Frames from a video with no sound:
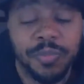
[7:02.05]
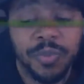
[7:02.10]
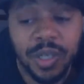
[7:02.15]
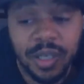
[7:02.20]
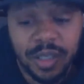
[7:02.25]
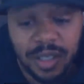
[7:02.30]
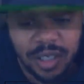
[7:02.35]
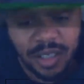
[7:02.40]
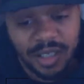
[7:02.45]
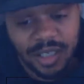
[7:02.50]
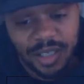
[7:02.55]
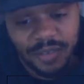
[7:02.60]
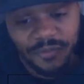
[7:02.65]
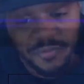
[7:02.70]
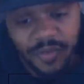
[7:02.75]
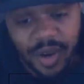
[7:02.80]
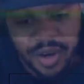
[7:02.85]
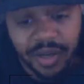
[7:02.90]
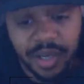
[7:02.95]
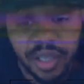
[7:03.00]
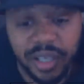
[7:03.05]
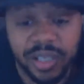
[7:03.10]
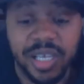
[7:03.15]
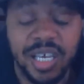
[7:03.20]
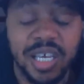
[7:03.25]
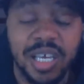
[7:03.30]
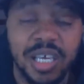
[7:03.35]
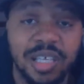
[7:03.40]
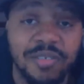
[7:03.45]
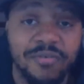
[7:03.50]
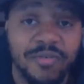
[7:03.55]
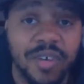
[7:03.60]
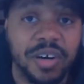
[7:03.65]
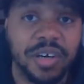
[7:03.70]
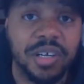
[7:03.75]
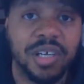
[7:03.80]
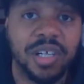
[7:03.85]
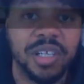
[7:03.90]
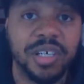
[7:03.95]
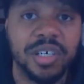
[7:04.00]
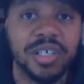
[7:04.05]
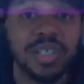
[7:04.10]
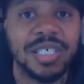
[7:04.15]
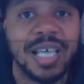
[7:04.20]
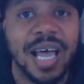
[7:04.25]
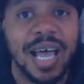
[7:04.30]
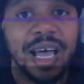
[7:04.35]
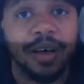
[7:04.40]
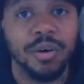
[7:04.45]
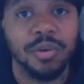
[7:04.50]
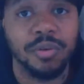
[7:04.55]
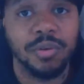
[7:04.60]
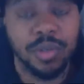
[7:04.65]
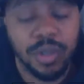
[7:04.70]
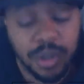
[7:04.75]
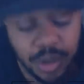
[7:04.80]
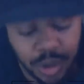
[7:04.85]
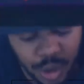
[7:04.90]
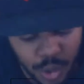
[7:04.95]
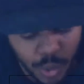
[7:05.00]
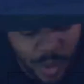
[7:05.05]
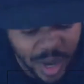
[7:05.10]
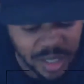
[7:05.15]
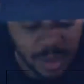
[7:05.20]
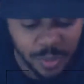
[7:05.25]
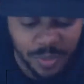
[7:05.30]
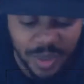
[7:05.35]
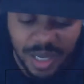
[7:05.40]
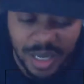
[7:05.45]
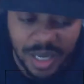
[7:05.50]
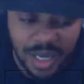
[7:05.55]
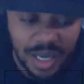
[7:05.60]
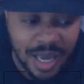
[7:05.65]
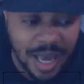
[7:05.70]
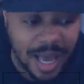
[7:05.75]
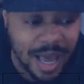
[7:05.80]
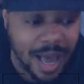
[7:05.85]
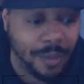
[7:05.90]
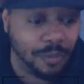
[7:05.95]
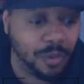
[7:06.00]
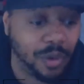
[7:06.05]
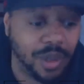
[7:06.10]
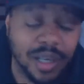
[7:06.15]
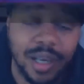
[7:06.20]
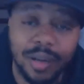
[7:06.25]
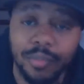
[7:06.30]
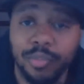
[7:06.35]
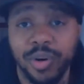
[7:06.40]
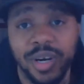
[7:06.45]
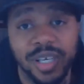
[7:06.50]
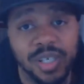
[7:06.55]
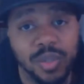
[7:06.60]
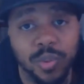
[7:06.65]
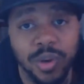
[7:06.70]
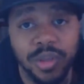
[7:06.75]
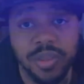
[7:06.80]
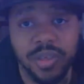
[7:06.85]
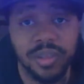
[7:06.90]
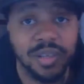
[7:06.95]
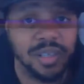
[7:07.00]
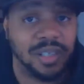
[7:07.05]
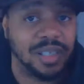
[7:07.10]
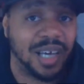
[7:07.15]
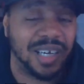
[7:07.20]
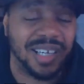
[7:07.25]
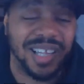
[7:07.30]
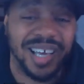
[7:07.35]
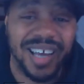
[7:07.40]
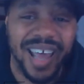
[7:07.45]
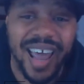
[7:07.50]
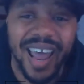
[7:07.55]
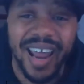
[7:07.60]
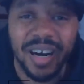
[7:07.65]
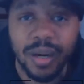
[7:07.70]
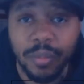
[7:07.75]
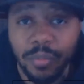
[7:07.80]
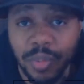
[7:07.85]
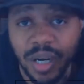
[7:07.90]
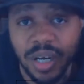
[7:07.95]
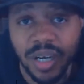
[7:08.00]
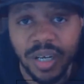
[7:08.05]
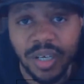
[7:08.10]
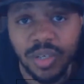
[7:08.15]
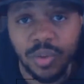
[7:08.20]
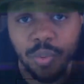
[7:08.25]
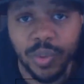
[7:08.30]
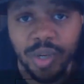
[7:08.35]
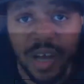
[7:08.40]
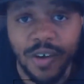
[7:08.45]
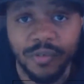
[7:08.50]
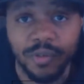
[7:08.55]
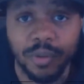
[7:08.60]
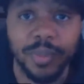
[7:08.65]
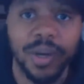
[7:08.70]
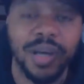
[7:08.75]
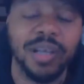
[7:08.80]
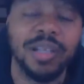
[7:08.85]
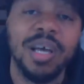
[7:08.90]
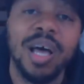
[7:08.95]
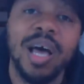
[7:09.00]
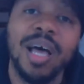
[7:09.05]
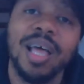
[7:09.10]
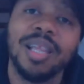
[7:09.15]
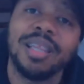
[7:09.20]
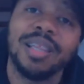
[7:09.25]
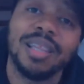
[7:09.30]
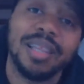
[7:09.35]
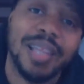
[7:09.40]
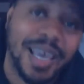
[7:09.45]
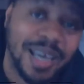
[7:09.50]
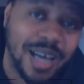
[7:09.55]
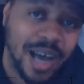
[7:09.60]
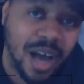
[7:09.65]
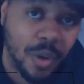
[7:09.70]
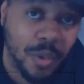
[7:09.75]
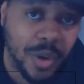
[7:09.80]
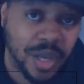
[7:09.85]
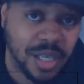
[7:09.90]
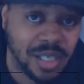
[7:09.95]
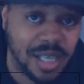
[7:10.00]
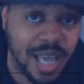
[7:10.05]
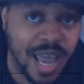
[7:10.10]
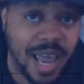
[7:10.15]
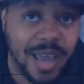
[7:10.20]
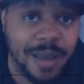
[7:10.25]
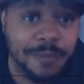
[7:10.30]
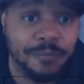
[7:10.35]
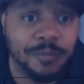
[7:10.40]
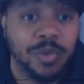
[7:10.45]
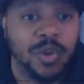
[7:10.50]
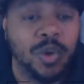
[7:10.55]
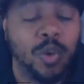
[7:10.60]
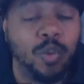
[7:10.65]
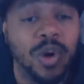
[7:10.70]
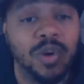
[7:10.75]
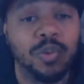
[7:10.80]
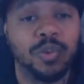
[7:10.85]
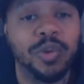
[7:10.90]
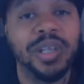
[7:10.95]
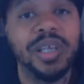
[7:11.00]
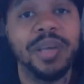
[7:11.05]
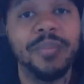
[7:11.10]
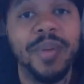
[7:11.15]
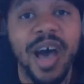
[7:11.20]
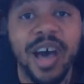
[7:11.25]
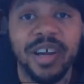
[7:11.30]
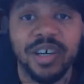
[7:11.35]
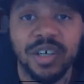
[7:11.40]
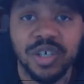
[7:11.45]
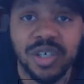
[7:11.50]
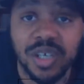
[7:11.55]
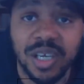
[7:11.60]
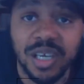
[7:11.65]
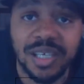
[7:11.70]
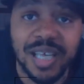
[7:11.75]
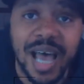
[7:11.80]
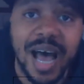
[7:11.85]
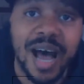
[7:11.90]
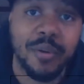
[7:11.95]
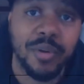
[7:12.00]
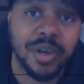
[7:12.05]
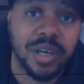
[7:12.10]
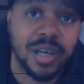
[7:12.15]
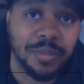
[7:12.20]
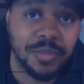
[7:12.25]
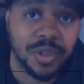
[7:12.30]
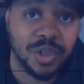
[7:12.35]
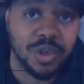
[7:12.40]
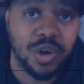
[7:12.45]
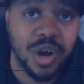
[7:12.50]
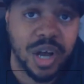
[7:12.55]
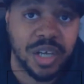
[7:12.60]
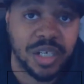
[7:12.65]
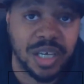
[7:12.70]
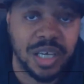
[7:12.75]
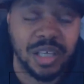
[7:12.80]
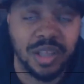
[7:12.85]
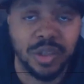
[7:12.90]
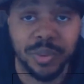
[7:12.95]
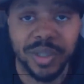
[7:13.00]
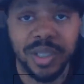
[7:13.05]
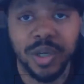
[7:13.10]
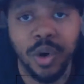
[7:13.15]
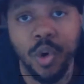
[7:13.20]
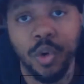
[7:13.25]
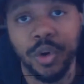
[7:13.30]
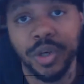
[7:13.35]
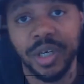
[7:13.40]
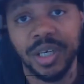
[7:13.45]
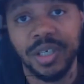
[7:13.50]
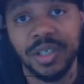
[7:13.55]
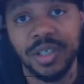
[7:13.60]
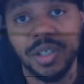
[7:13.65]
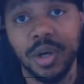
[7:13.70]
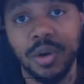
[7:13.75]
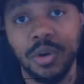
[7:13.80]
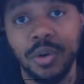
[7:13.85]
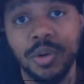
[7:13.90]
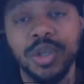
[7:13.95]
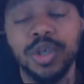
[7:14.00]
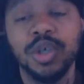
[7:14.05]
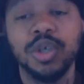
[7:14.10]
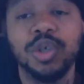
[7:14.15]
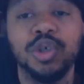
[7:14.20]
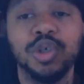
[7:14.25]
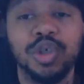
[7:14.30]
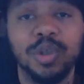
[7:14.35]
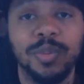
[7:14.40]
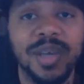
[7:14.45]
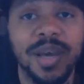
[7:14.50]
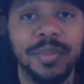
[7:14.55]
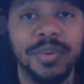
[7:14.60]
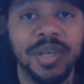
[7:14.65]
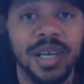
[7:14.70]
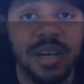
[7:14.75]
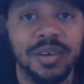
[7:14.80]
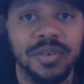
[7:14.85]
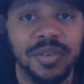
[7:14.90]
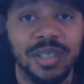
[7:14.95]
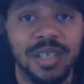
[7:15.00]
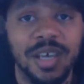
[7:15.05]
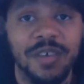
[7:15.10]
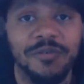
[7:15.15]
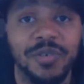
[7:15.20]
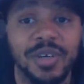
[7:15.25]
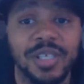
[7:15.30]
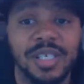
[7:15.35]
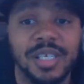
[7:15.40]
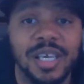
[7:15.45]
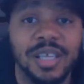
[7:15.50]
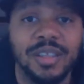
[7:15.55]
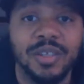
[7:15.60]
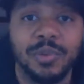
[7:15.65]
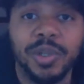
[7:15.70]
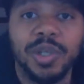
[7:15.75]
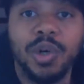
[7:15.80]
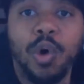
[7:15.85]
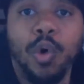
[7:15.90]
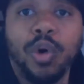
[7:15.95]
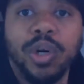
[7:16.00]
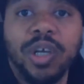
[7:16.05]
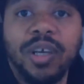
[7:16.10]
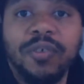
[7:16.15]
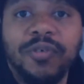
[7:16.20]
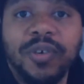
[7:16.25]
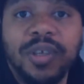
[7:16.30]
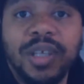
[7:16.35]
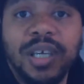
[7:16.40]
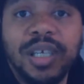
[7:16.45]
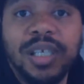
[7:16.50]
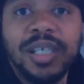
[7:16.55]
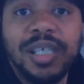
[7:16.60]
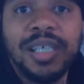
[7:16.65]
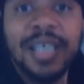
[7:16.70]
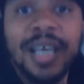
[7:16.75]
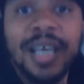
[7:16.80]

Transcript: this is a very clean, very clear sound, USB. I'm really impressed with it. There's not a lot of air buzz or whatever, but like I always say, what really matters is how it comes across in the recording. So you should be able to hear the difference in the recording for this,